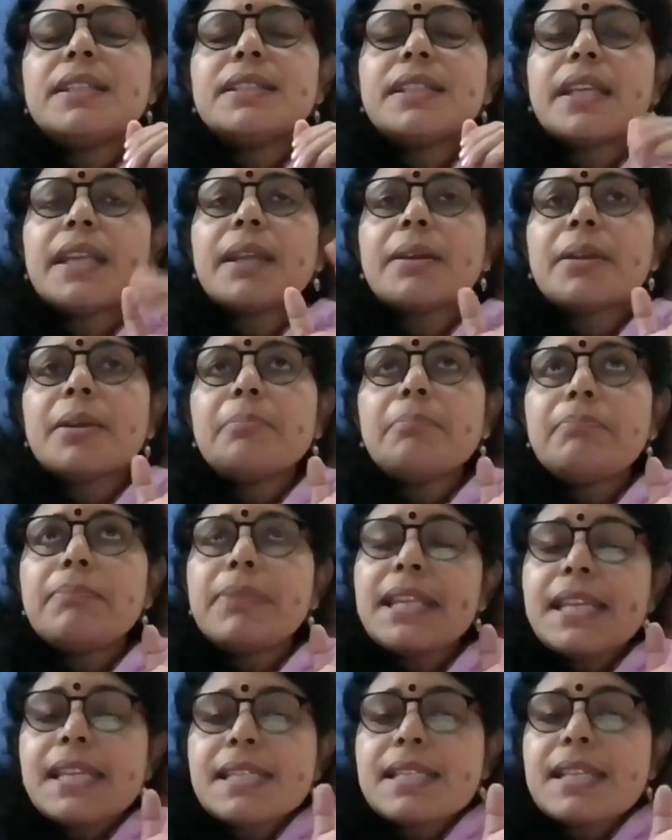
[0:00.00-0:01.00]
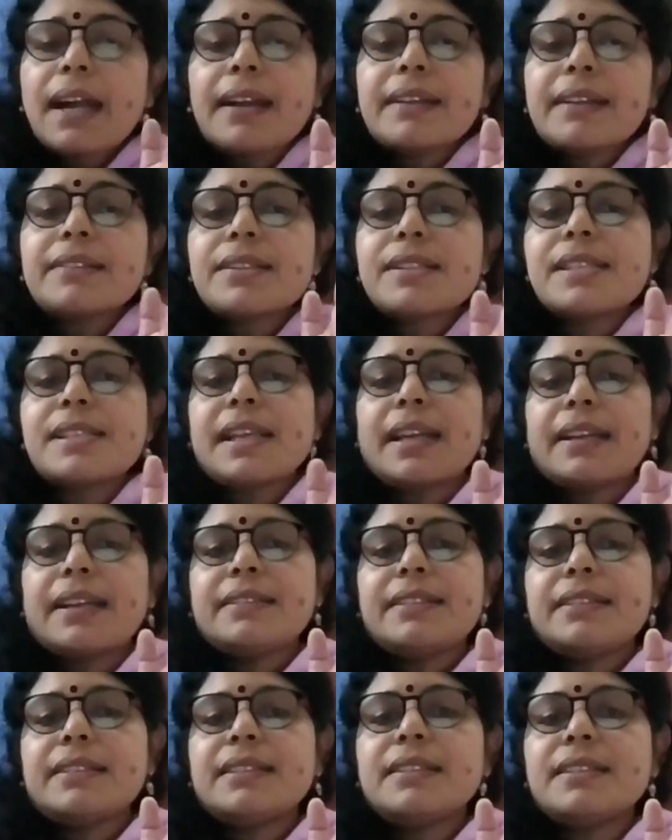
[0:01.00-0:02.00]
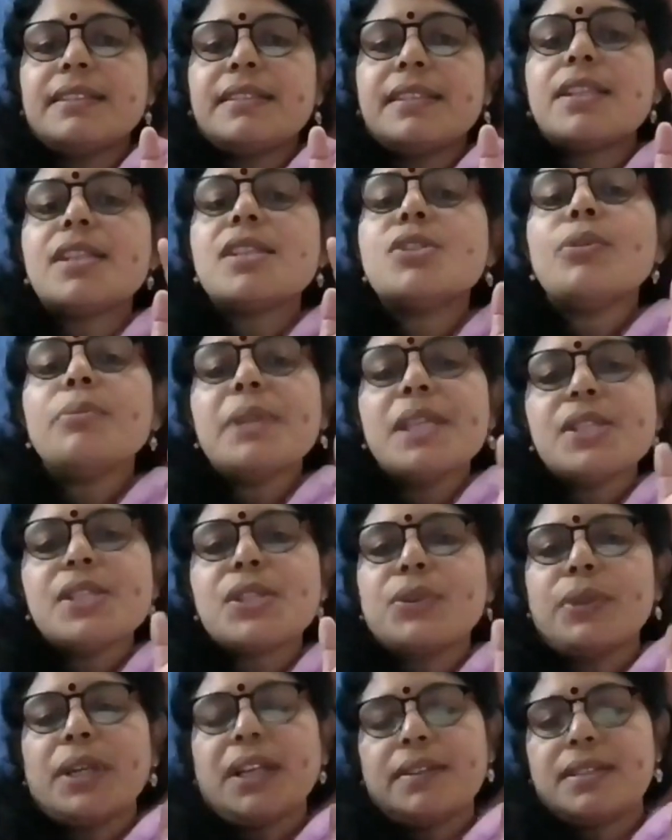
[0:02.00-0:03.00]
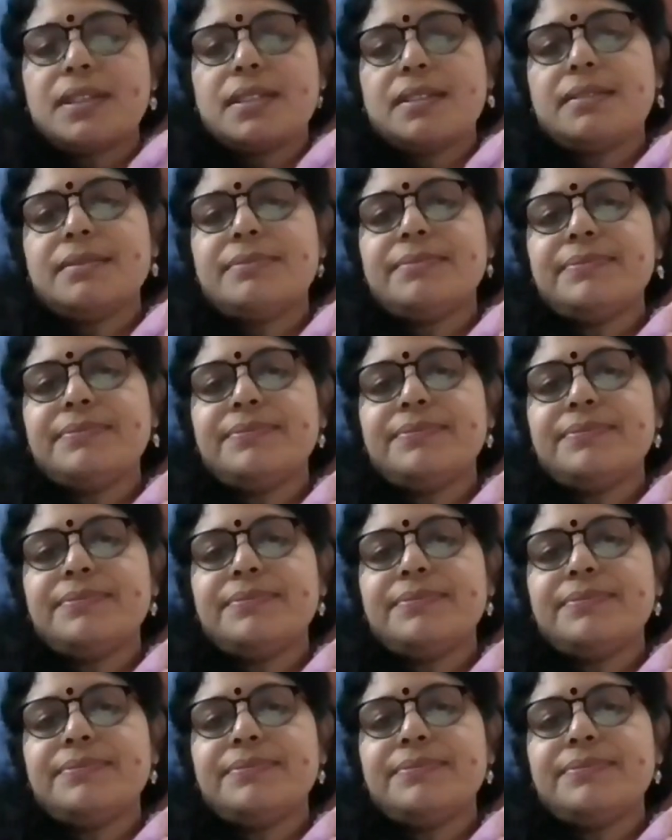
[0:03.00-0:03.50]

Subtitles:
See, please understand, the resume is yours.